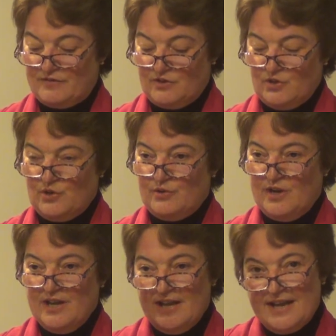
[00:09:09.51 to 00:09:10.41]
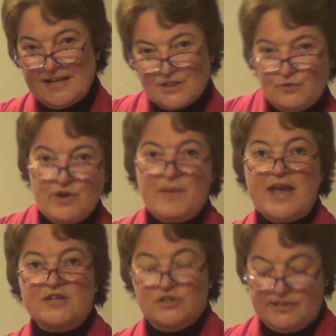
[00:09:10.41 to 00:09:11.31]
afternoon, it's 3
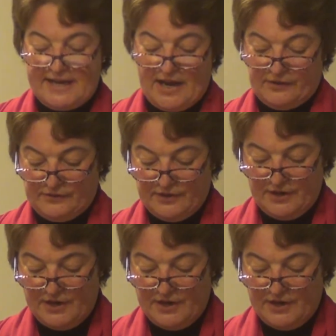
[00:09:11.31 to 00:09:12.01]
pages down.